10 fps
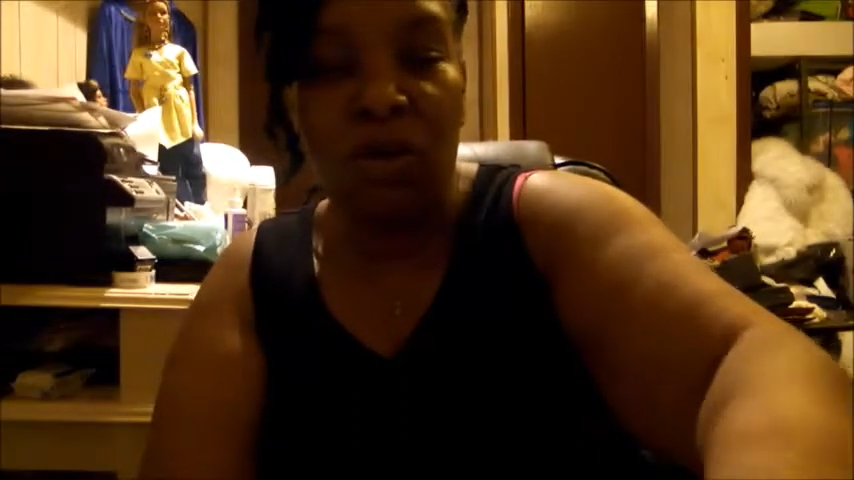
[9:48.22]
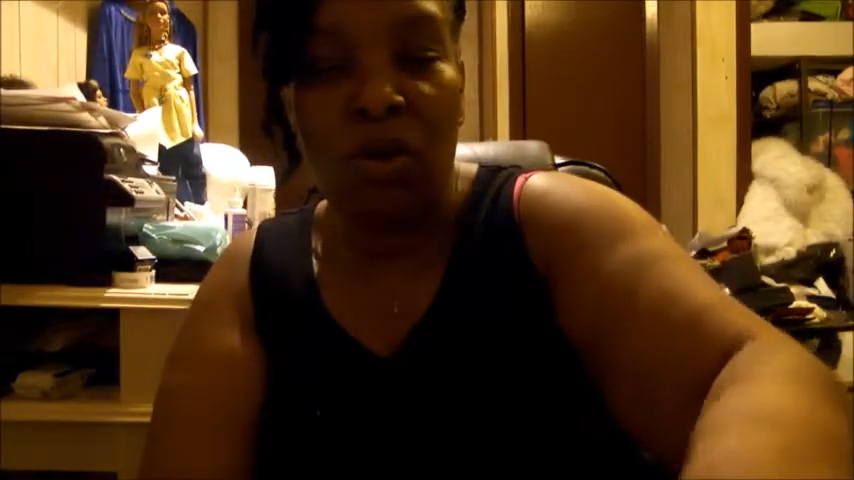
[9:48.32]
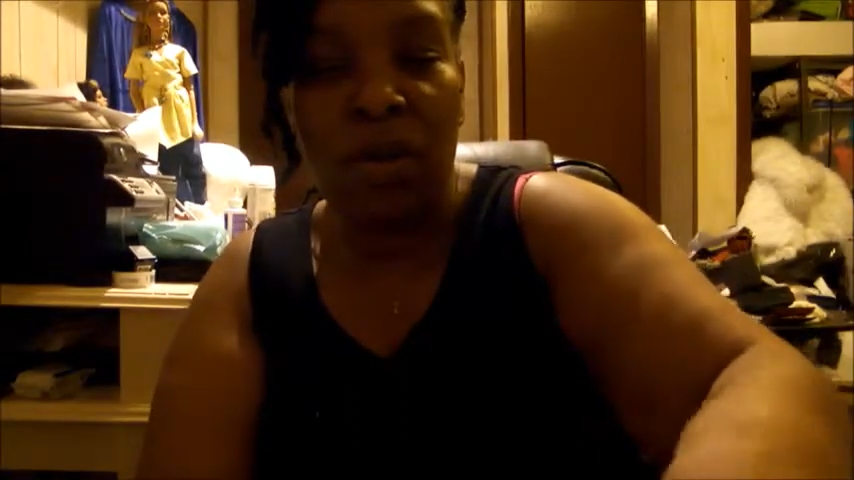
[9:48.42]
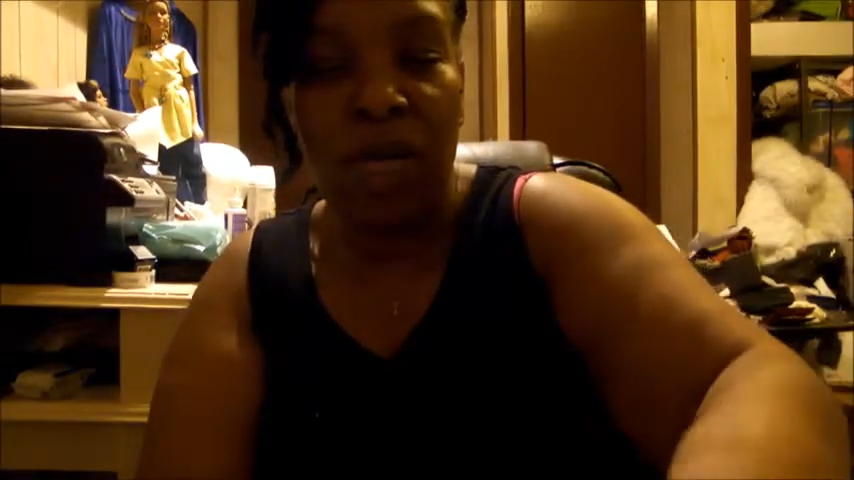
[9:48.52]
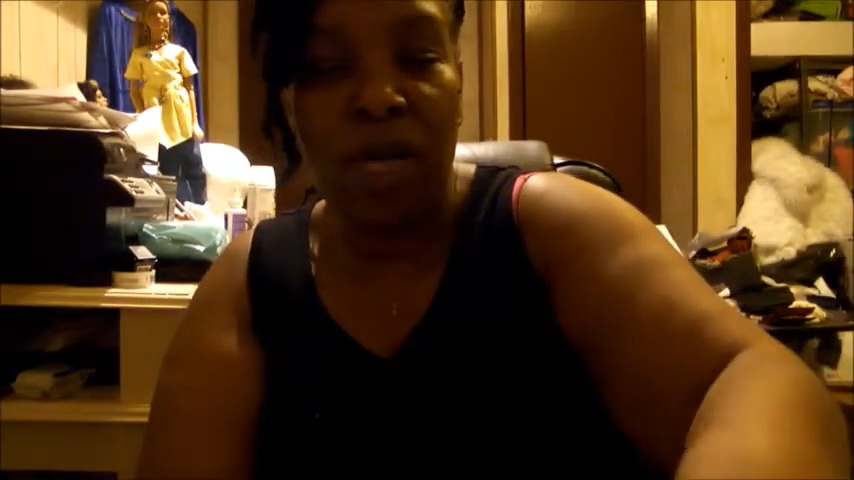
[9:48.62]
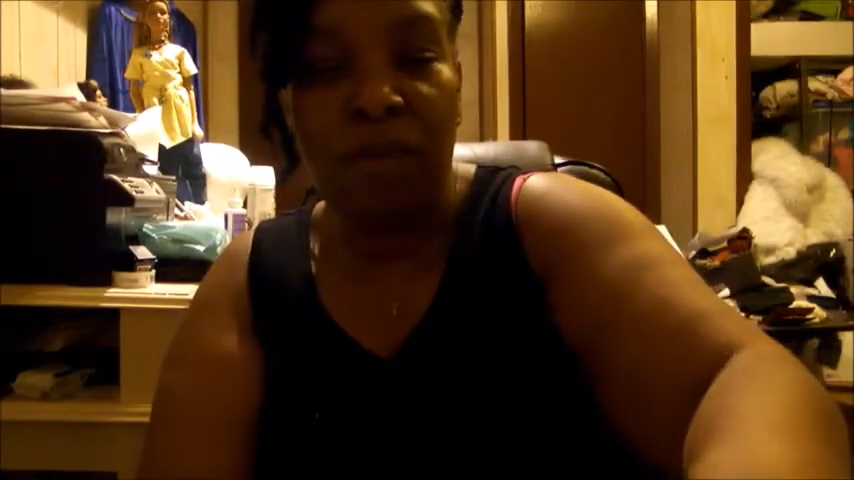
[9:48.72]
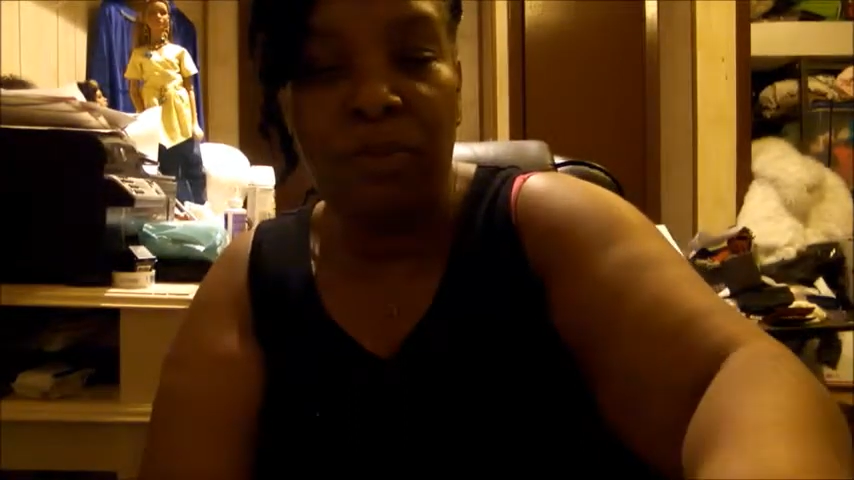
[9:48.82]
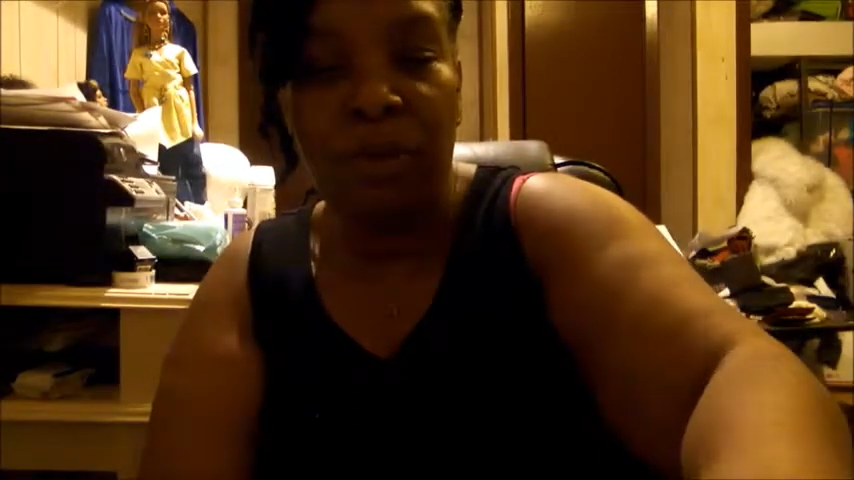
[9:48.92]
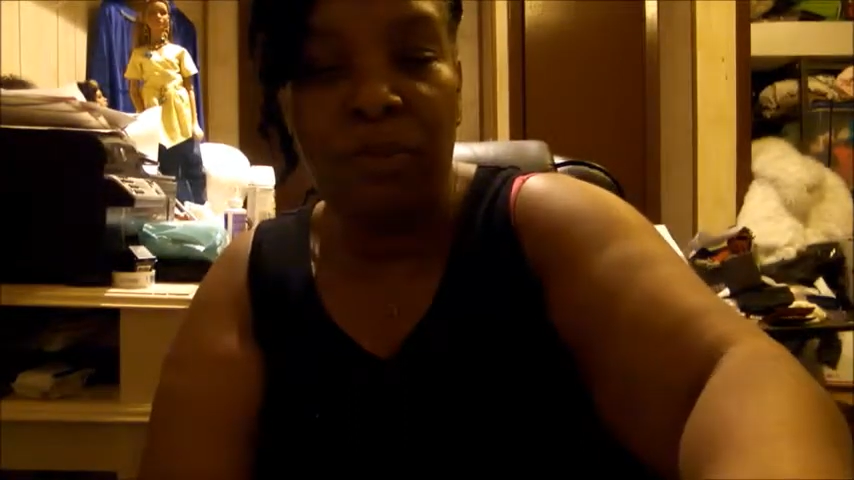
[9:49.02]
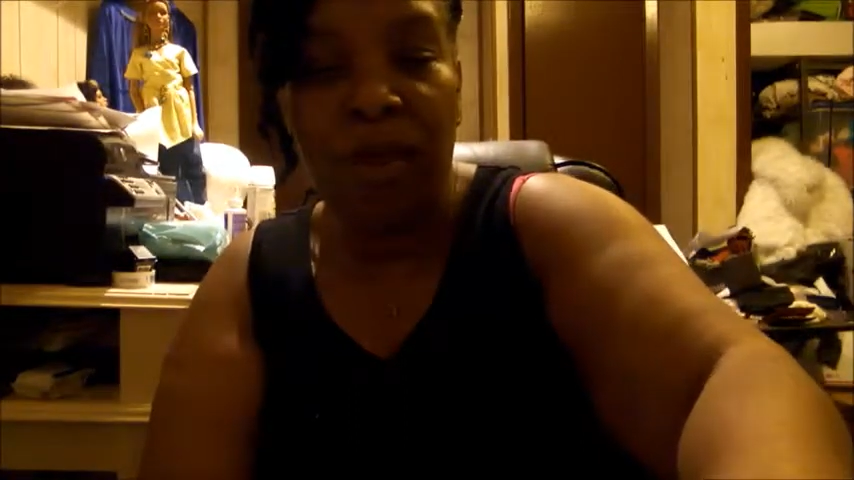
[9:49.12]
to go ahead
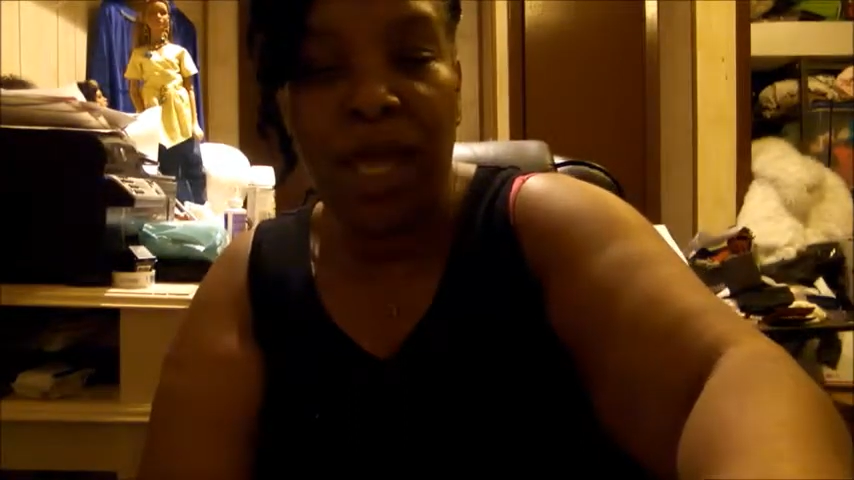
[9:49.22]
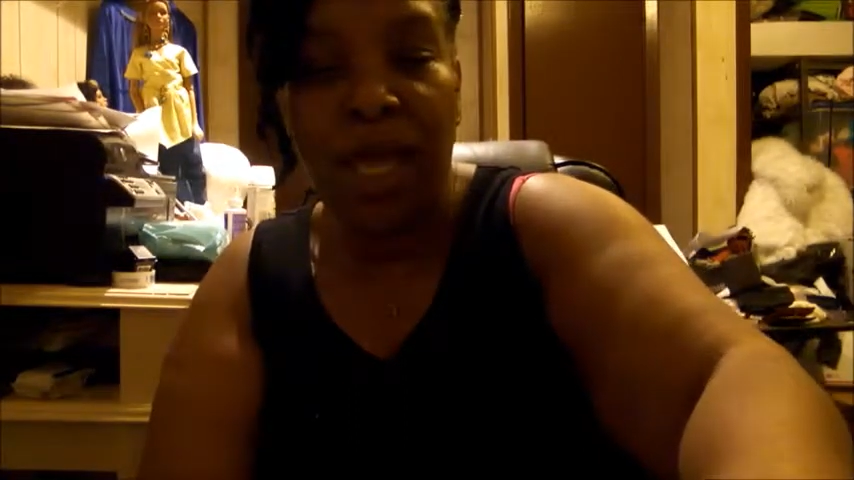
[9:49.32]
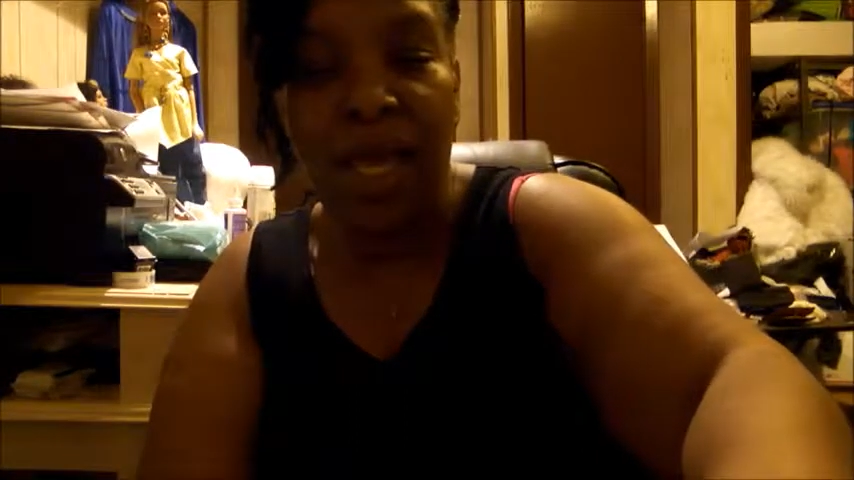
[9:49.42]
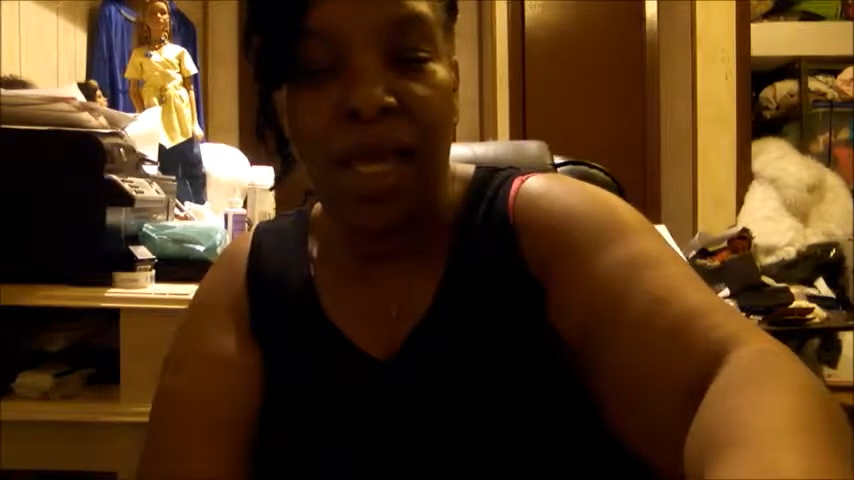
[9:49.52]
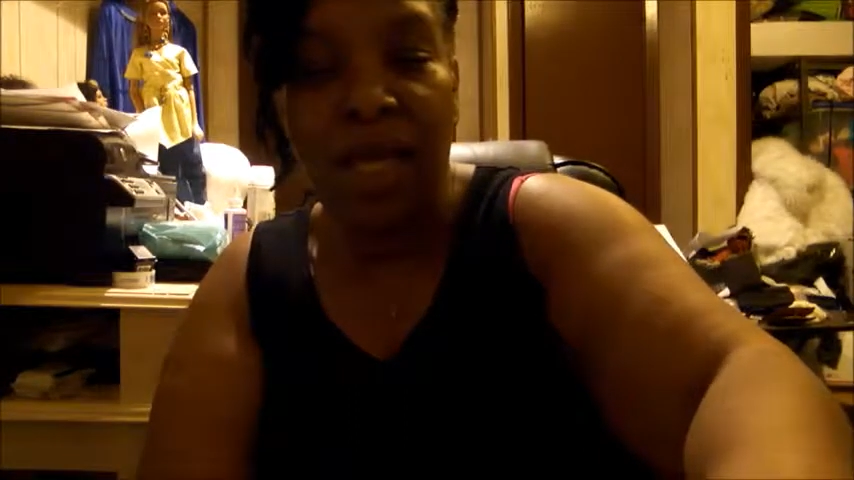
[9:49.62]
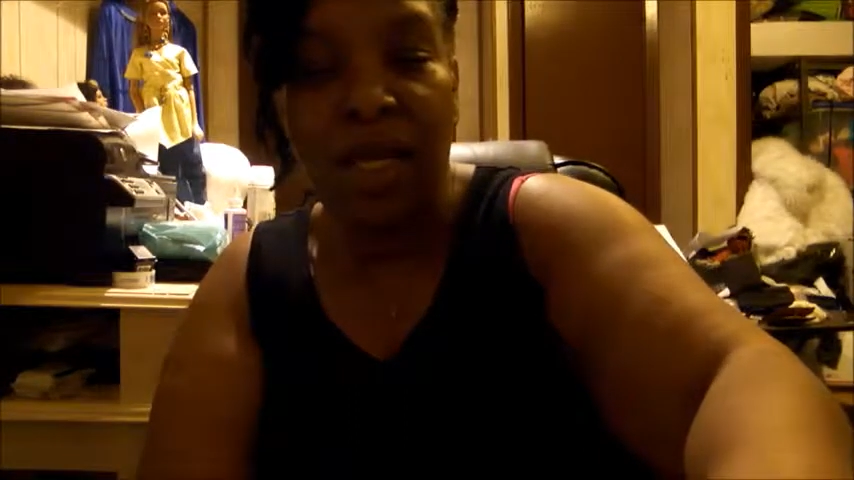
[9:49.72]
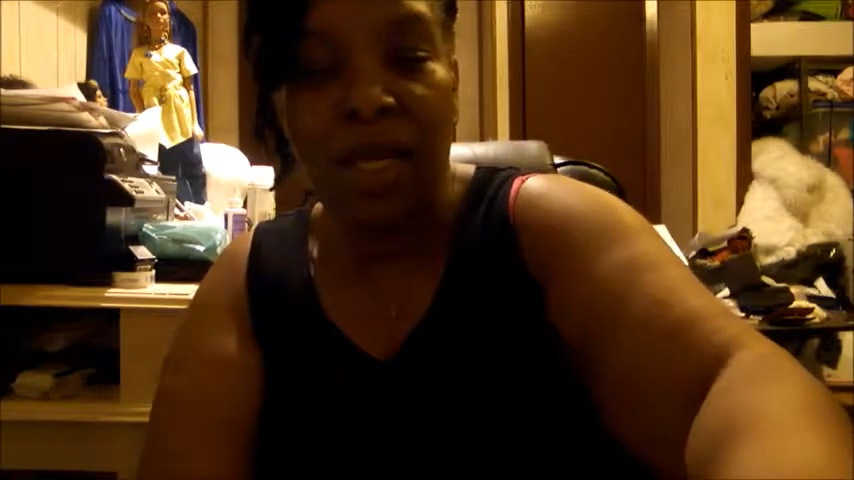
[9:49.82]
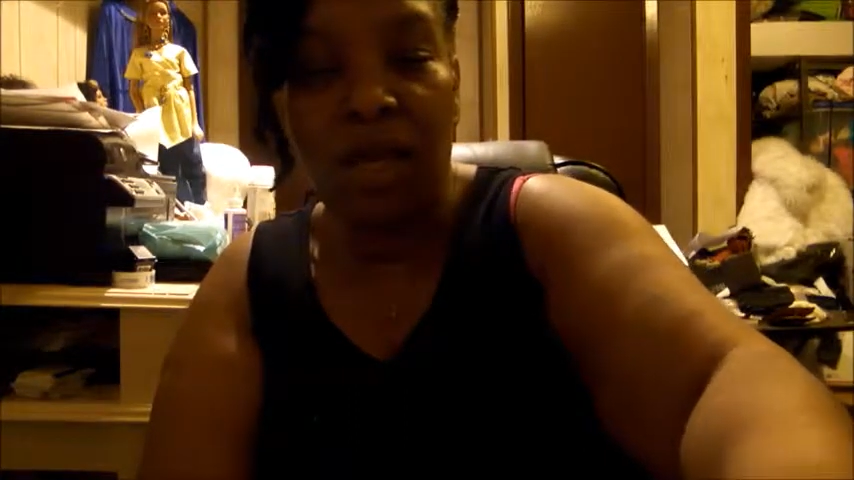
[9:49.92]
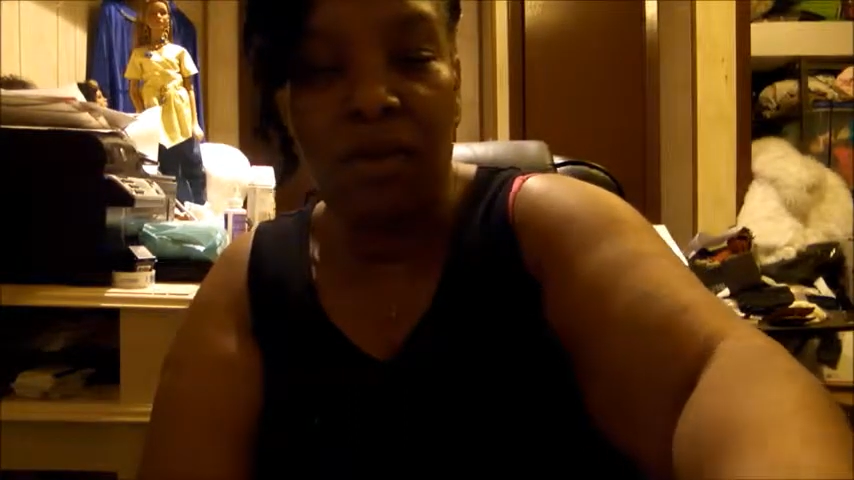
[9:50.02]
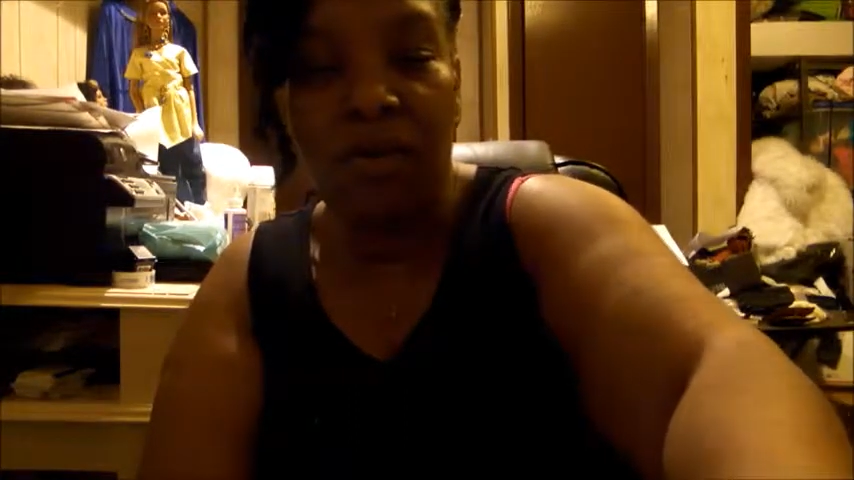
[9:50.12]
and put my head in
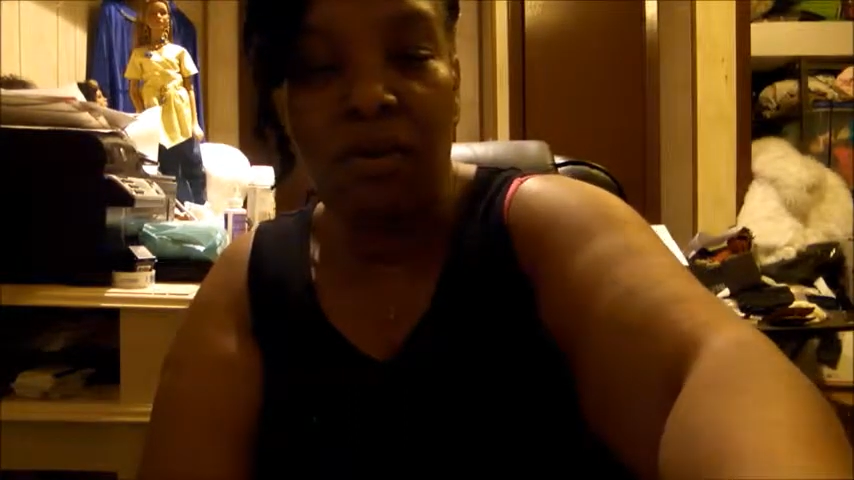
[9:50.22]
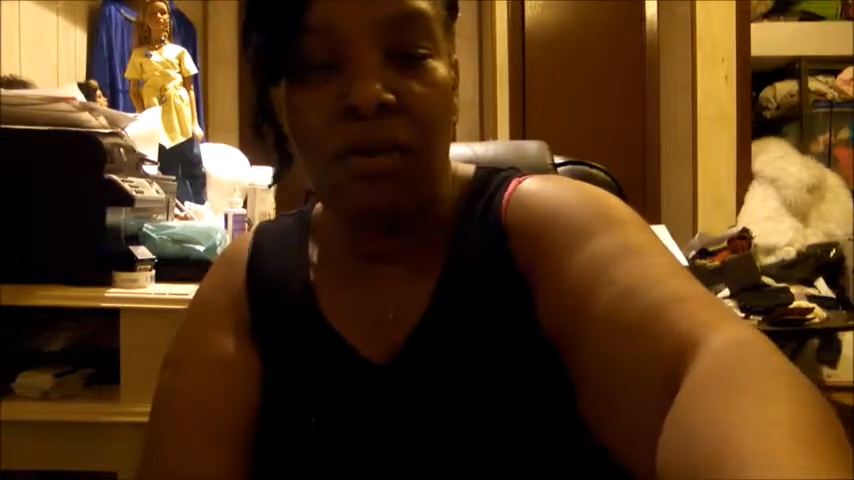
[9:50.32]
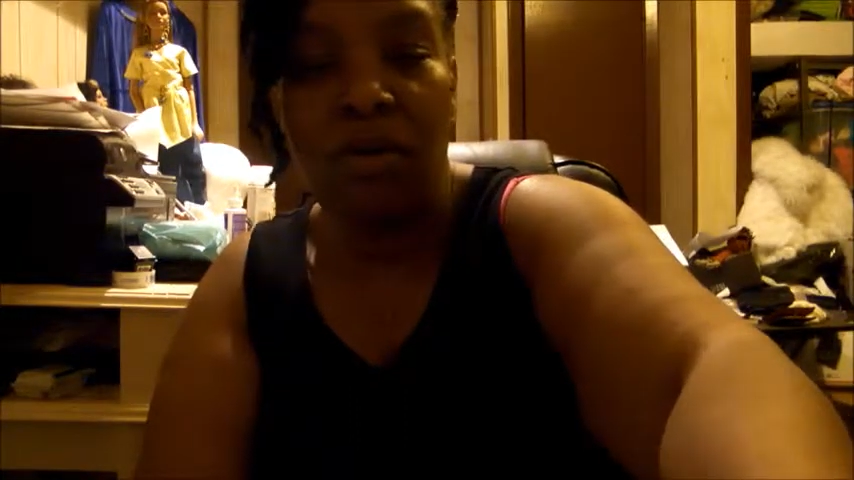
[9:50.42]
there